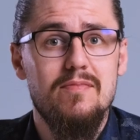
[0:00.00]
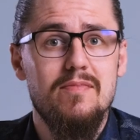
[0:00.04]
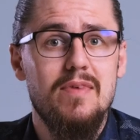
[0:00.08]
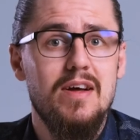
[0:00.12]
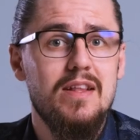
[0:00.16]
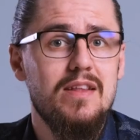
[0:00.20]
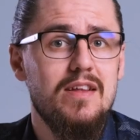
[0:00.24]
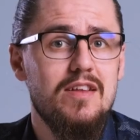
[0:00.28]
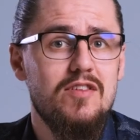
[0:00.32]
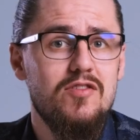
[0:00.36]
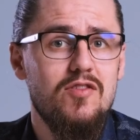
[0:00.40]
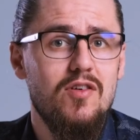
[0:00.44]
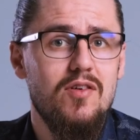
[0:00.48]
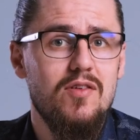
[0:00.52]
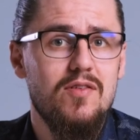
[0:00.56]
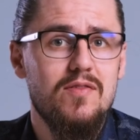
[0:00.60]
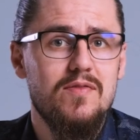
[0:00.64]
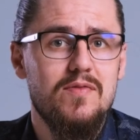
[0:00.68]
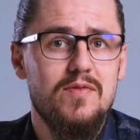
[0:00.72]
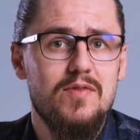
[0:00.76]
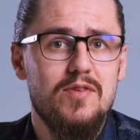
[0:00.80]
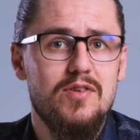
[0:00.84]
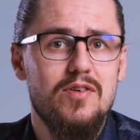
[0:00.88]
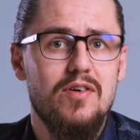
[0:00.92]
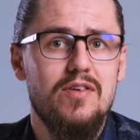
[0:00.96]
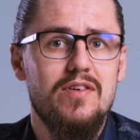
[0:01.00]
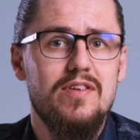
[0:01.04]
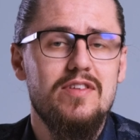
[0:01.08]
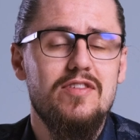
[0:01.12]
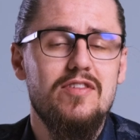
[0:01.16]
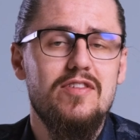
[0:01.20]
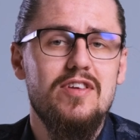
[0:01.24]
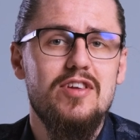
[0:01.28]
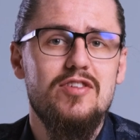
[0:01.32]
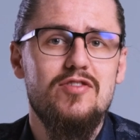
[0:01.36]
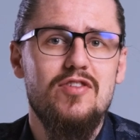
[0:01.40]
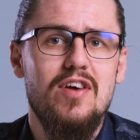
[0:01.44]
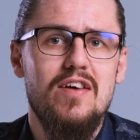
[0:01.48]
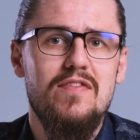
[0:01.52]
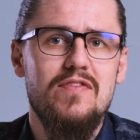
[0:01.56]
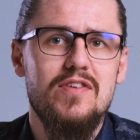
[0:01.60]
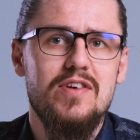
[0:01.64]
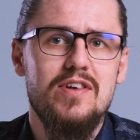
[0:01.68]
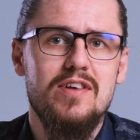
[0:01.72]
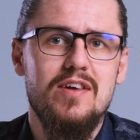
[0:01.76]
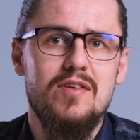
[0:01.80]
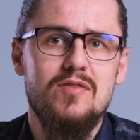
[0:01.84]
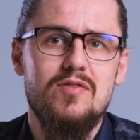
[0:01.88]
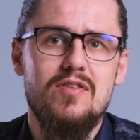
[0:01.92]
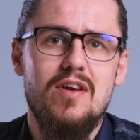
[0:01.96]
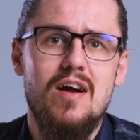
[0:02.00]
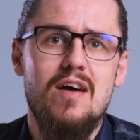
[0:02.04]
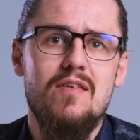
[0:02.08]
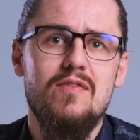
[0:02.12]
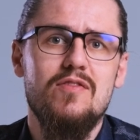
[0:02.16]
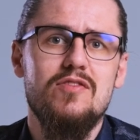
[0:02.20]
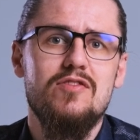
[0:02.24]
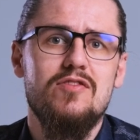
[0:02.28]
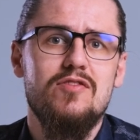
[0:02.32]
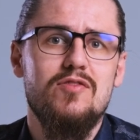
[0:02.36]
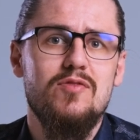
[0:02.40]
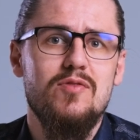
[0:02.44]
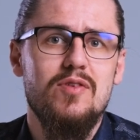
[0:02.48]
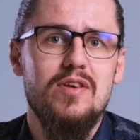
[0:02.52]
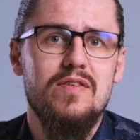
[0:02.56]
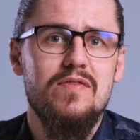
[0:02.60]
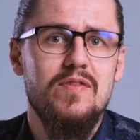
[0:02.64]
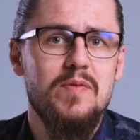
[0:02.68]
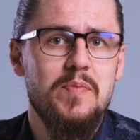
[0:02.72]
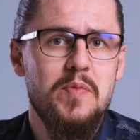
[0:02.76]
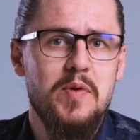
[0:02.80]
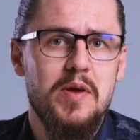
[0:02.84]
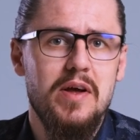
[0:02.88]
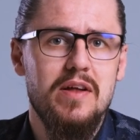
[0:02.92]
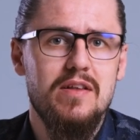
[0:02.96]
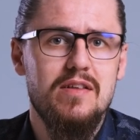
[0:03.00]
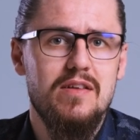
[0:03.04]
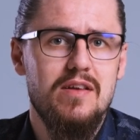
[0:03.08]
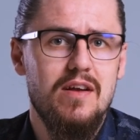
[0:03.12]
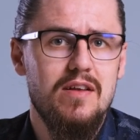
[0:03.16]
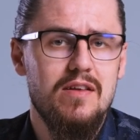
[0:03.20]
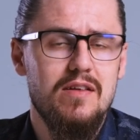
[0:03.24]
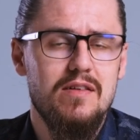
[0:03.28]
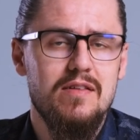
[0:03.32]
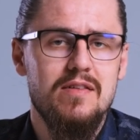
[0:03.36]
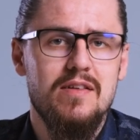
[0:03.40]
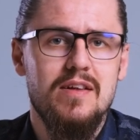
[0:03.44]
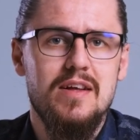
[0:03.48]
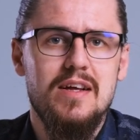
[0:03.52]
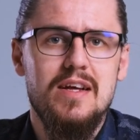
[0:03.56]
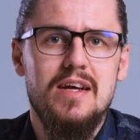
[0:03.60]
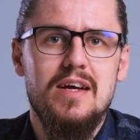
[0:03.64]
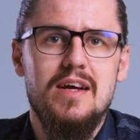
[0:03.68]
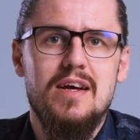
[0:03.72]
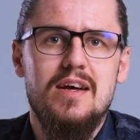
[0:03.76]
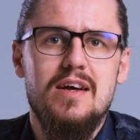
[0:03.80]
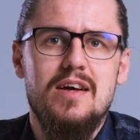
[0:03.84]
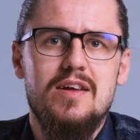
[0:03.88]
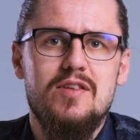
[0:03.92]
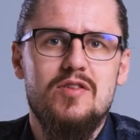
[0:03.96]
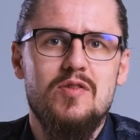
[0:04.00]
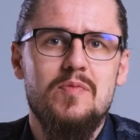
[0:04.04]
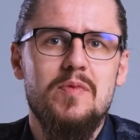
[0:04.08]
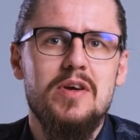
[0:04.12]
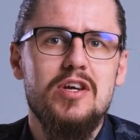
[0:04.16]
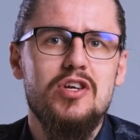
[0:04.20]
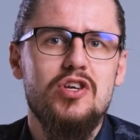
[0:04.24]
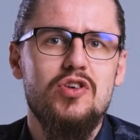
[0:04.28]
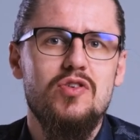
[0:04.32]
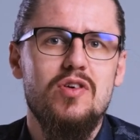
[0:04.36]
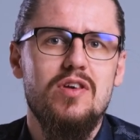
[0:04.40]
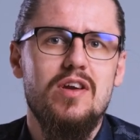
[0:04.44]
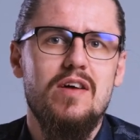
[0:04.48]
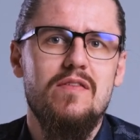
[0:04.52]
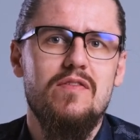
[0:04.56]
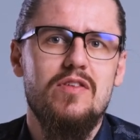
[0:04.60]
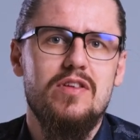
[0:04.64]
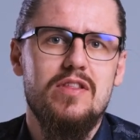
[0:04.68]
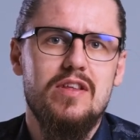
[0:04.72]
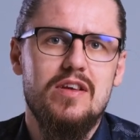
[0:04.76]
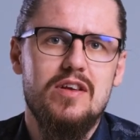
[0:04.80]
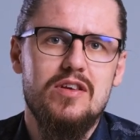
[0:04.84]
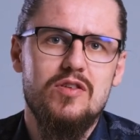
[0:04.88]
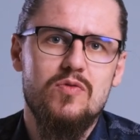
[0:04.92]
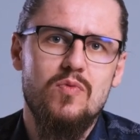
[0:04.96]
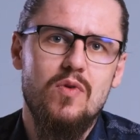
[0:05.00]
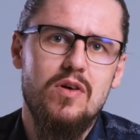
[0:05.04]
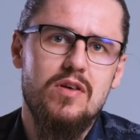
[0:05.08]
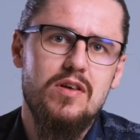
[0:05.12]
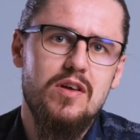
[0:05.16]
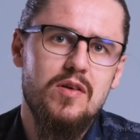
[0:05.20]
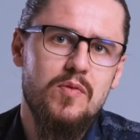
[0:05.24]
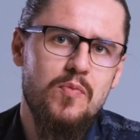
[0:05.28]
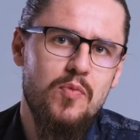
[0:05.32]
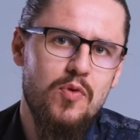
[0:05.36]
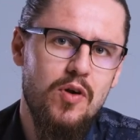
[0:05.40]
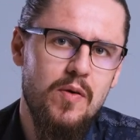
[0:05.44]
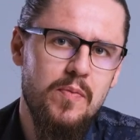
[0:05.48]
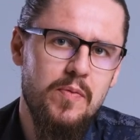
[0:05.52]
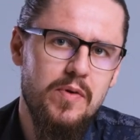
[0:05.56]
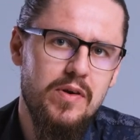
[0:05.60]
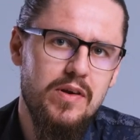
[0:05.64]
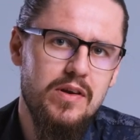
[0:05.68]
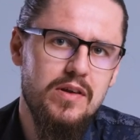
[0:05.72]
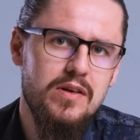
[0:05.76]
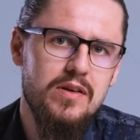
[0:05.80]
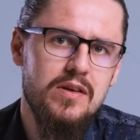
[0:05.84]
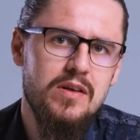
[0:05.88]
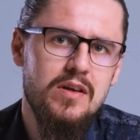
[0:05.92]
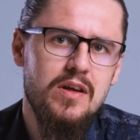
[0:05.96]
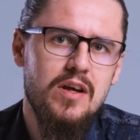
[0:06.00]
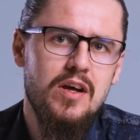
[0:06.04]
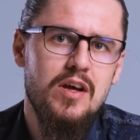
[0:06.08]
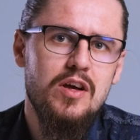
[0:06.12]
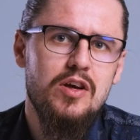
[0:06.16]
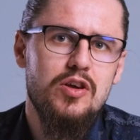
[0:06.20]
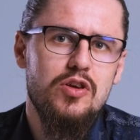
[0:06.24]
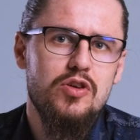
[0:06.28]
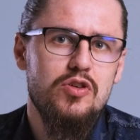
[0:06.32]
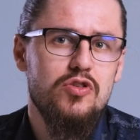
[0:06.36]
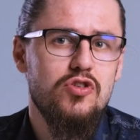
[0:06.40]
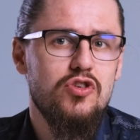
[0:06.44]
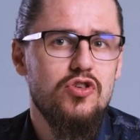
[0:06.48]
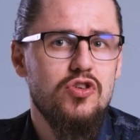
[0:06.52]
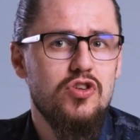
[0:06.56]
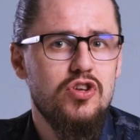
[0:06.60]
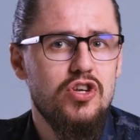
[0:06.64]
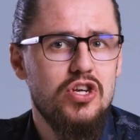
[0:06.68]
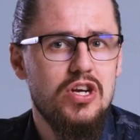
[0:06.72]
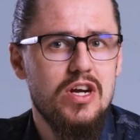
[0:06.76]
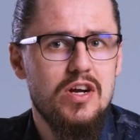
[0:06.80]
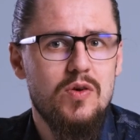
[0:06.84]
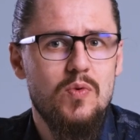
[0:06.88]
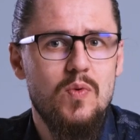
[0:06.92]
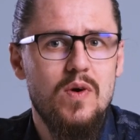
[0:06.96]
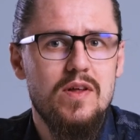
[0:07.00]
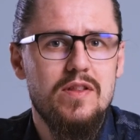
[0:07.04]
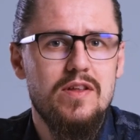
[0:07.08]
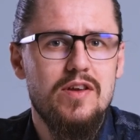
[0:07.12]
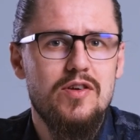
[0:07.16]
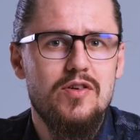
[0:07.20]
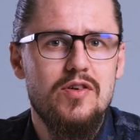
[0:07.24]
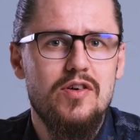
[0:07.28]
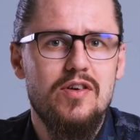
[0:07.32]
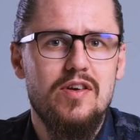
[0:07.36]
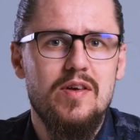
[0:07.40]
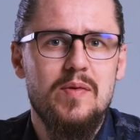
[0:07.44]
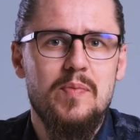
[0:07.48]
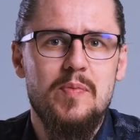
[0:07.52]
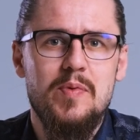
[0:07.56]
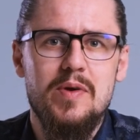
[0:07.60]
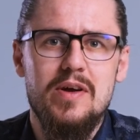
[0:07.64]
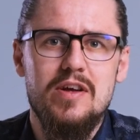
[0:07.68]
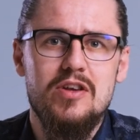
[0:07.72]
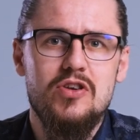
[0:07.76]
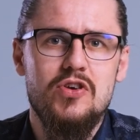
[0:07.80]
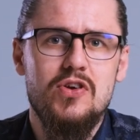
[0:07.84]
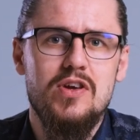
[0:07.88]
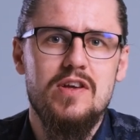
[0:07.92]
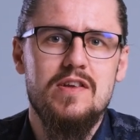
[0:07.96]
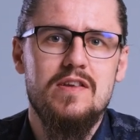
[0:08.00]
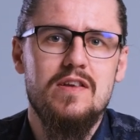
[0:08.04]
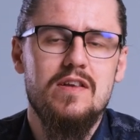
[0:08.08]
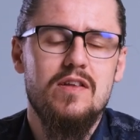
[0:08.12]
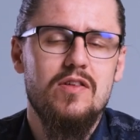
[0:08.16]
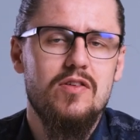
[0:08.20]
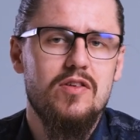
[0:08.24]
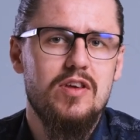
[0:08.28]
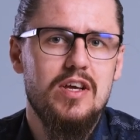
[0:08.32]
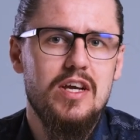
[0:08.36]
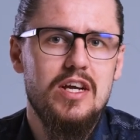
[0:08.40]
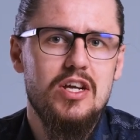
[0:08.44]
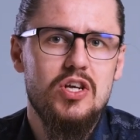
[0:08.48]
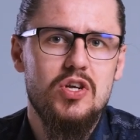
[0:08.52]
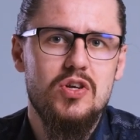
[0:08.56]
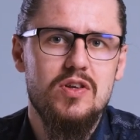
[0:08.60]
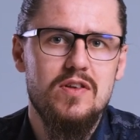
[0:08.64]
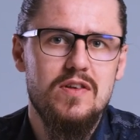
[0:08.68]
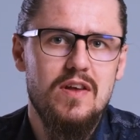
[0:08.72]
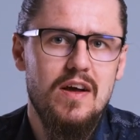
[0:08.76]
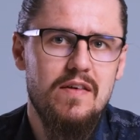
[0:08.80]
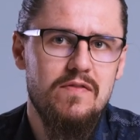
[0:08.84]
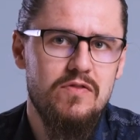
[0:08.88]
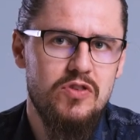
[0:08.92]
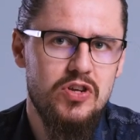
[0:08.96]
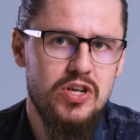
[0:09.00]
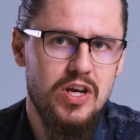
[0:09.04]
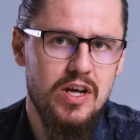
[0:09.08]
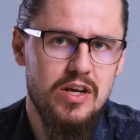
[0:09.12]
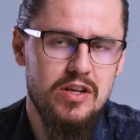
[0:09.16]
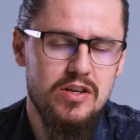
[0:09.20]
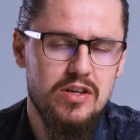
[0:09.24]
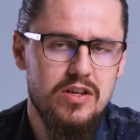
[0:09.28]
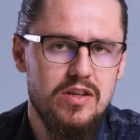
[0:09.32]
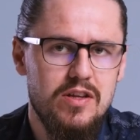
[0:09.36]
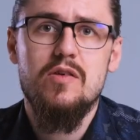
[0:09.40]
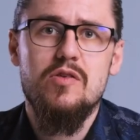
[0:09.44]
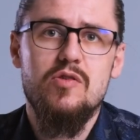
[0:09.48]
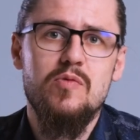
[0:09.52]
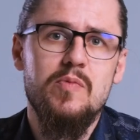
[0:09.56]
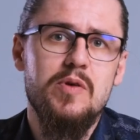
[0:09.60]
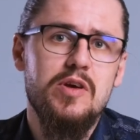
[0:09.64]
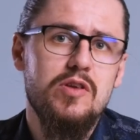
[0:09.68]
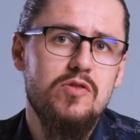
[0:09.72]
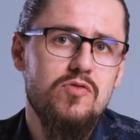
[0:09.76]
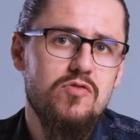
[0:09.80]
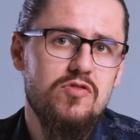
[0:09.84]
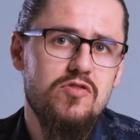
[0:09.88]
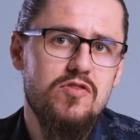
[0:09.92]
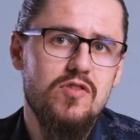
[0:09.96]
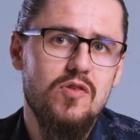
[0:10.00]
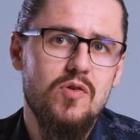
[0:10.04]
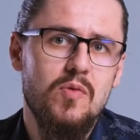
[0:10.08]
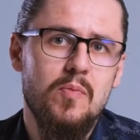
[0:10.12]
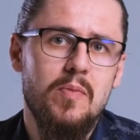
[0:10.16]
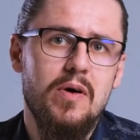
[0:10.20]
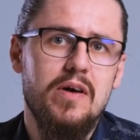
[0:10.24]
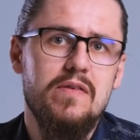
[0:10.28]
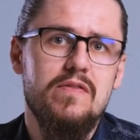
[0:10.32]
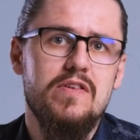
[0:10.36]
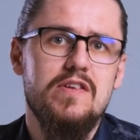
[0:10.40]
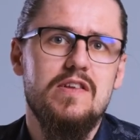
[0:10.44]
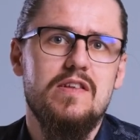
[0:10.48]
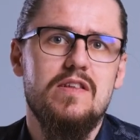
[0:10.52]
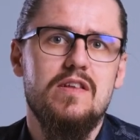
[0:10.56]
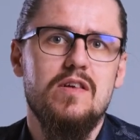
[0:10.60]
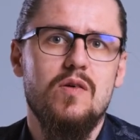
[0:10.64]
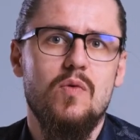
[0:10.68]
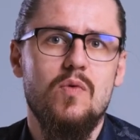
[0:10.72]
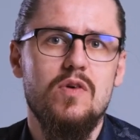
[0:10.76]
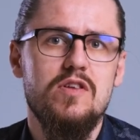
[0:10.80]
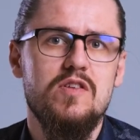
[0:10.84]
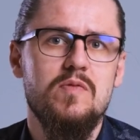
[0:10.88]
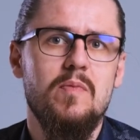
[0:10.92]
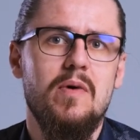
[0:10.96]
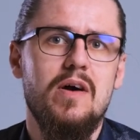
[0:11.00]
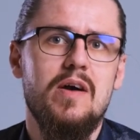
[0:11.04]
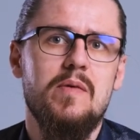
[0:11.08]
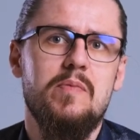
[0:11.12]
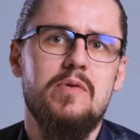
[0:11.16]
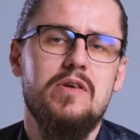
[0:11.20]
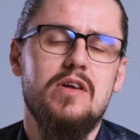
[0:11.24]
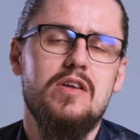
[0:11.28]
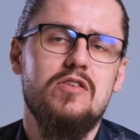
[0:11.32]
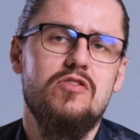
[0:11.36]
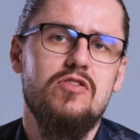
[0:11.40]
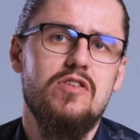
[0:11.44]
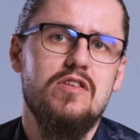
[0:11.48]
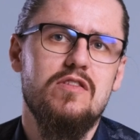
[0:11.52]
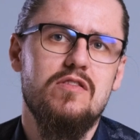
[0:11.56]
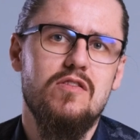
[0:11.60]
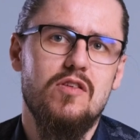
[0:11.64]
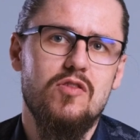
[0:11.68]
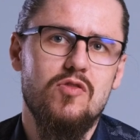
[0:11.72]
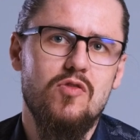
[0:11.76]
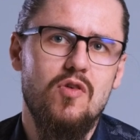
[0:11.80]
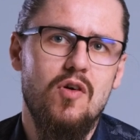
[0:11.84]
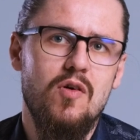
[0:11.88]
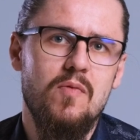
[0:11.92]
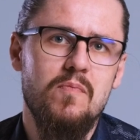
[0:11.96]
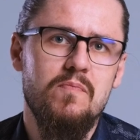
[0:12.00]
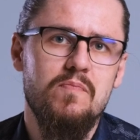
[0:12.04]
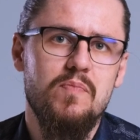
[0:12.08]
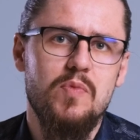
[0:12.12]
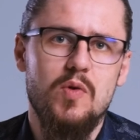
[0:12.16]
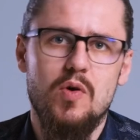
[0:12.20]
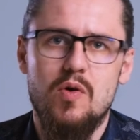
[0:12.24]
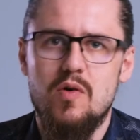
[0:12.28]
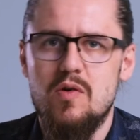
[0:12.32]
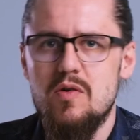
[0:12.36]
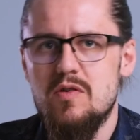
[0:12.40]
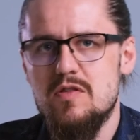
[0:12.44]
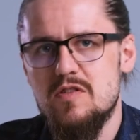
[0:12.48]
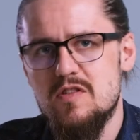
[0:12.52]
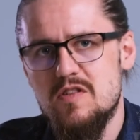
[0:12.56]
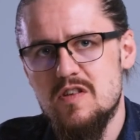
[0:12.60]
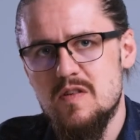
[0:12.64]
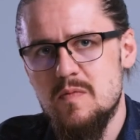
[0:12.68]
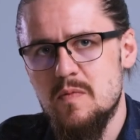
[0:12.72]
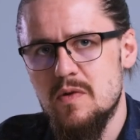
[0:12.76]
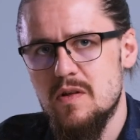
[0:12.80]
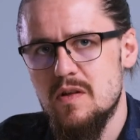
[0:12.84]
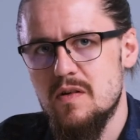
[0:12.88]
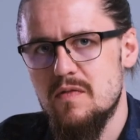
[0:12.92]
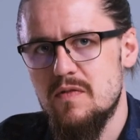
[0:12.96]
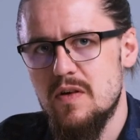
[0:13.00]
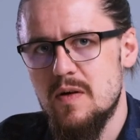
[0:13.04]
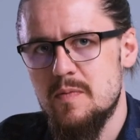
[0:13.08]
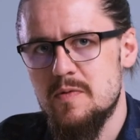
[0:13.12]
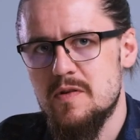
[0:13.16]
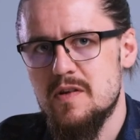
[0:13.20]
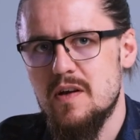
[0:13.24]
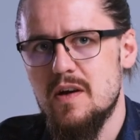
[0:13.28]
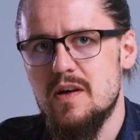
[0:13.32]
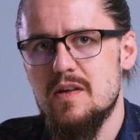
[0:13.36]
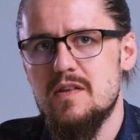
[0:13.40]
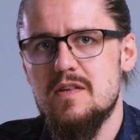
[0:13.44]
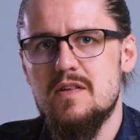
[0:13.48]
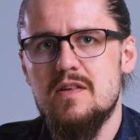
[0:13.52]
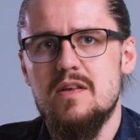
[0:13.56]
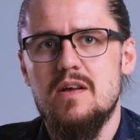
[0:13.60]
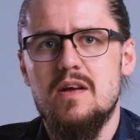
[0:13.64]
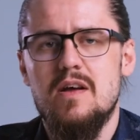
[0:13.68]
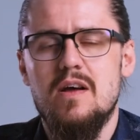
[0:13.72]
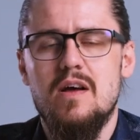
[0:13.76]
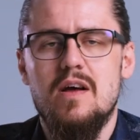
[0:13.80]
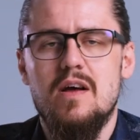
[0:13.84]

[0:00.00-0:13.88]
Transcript: And that's all. Your internet traffic now travels to a VPN tunnel. To make sure everything is working properly, you should check whether your IP address and locations have changed. You may do so by visiting whatsmyipaddress.com or similar websites.